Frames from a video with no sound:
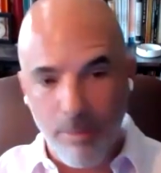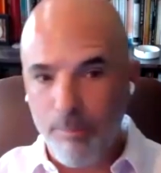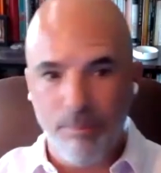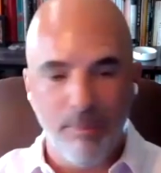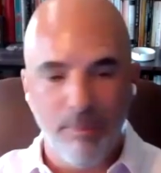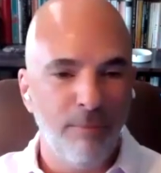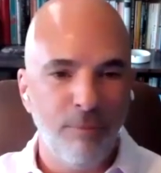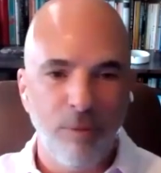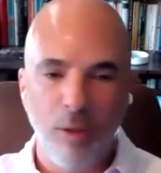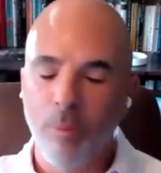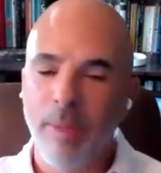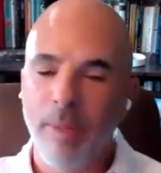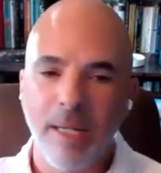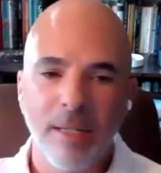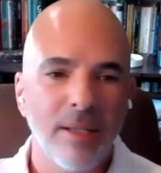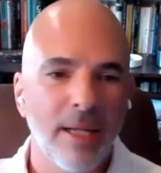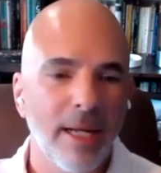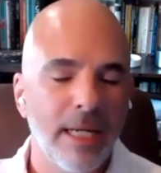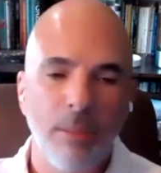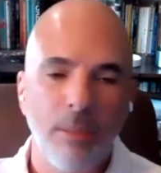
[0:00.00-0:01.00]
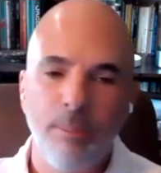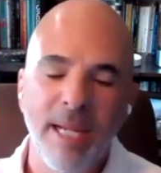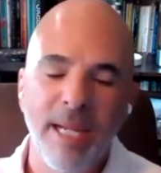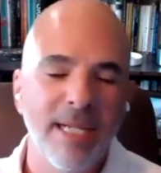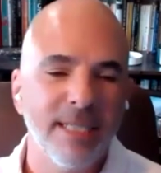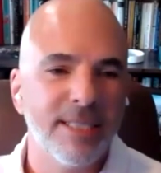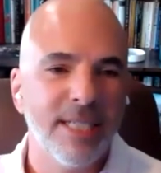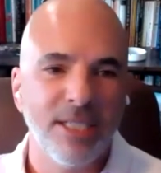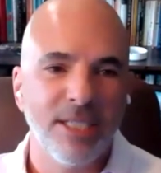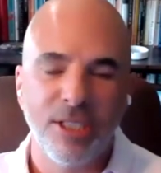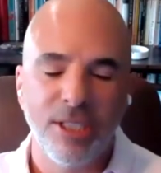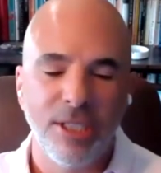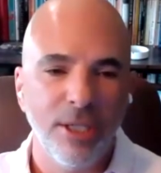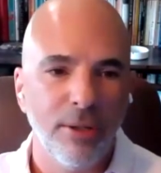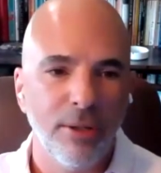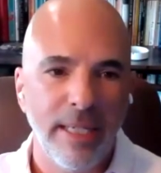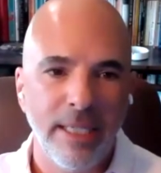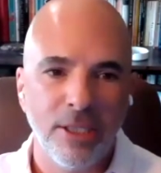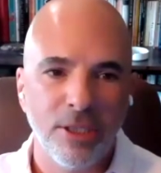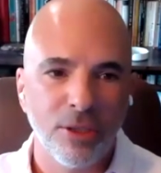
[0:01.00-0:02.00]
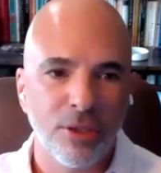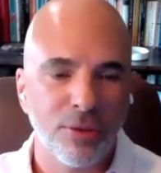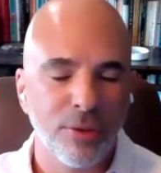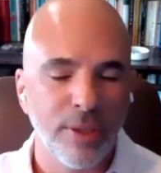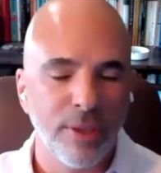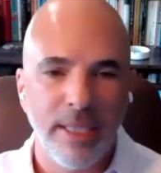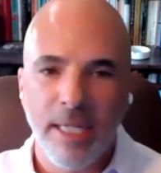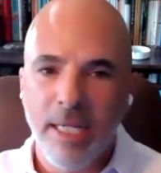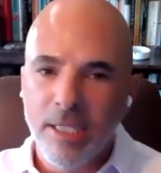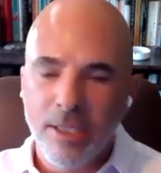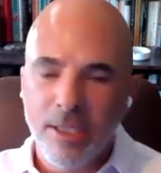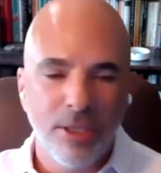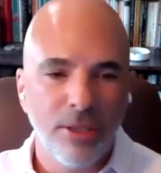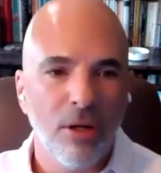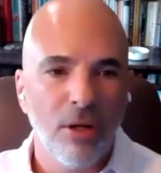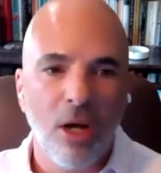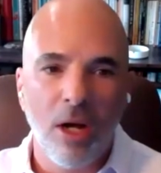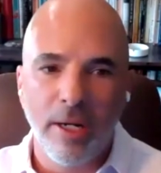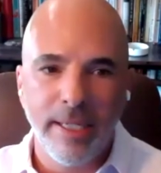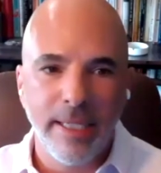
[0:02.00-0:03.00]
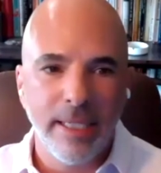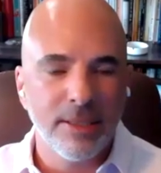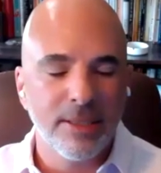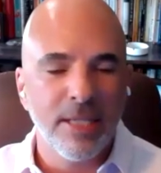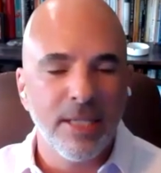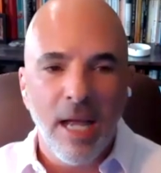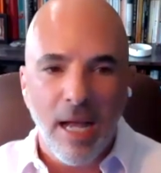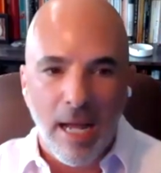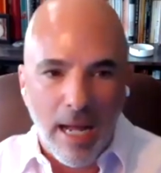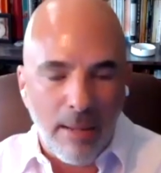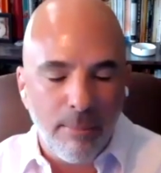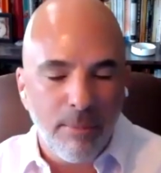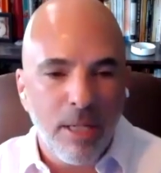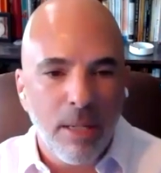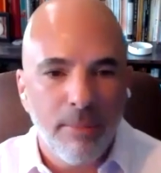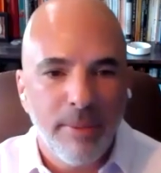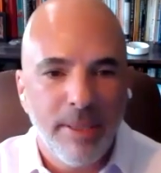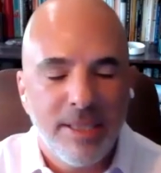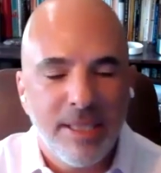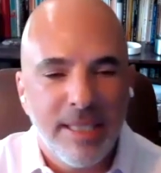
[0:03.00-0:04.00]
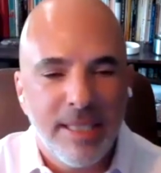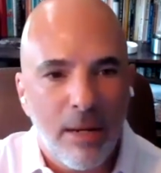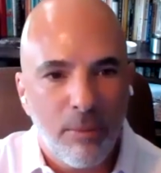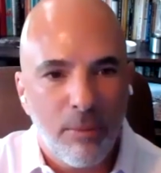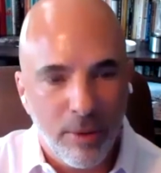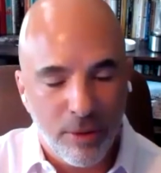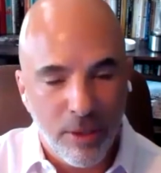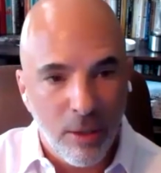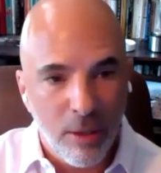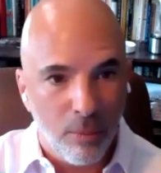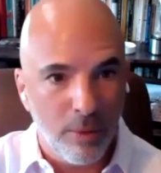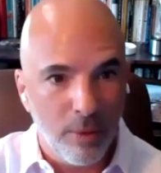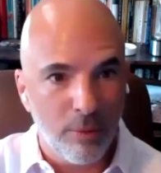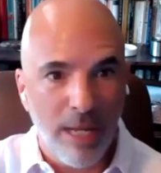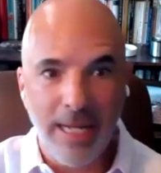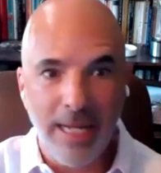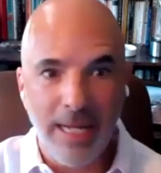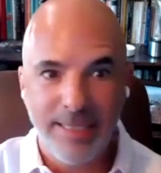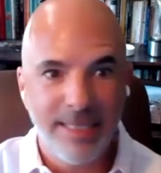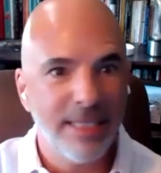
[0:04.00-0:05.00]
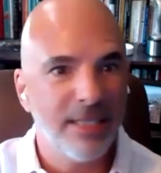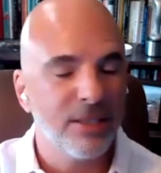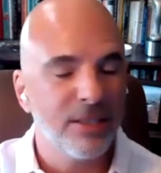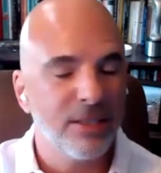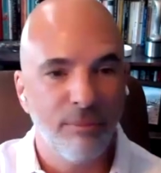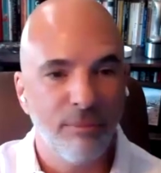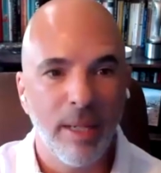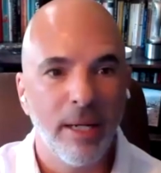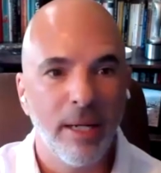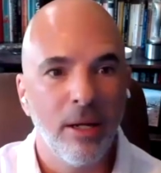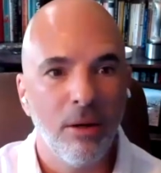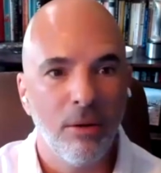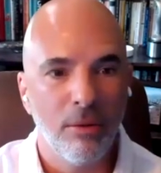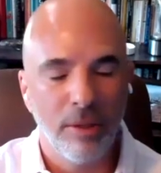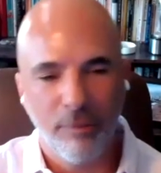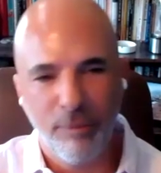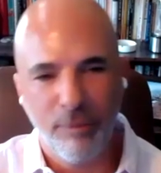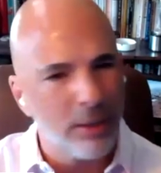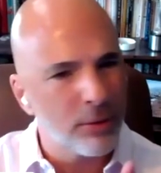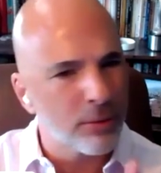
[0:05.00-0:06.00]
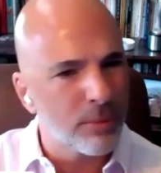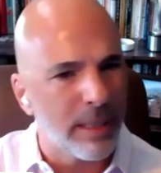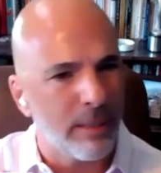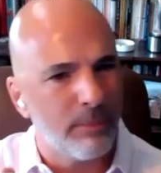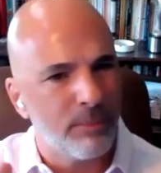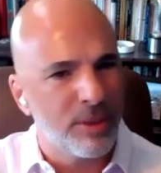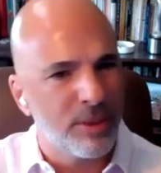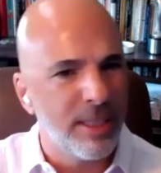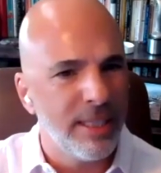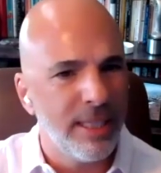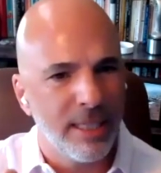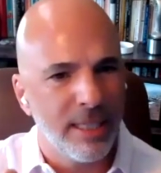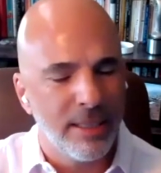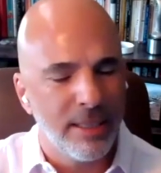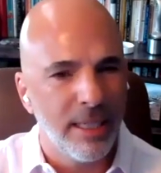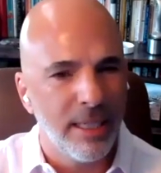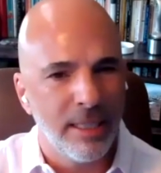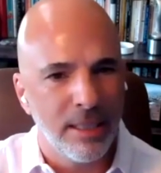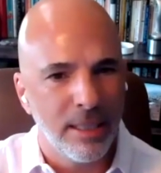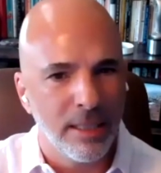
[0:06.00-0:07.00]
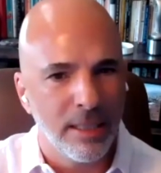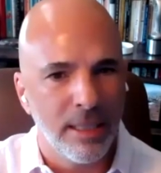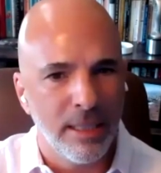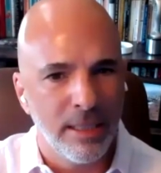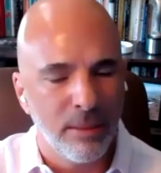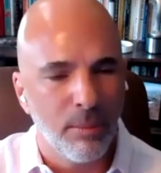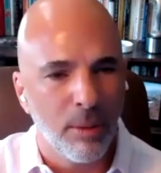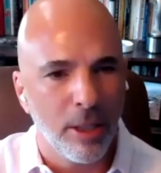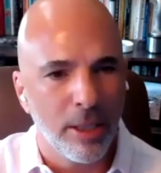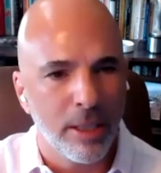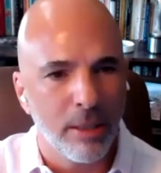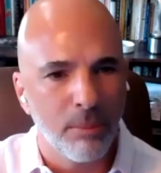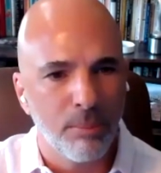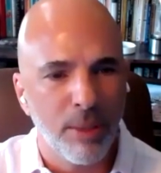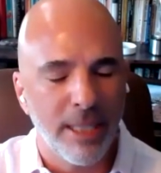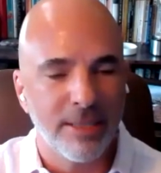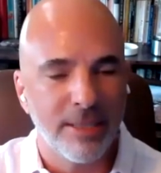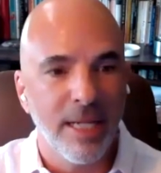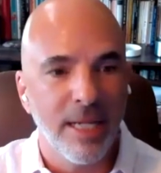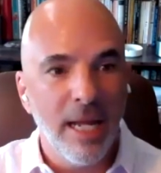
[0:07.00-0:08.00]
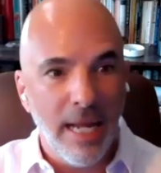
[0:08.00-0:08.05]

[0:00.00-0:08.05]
If you're my client, I'm paying attention to your industry, to your audience. I'm coming to that with ideas of my own of here's what I'm seeing in the marketplace.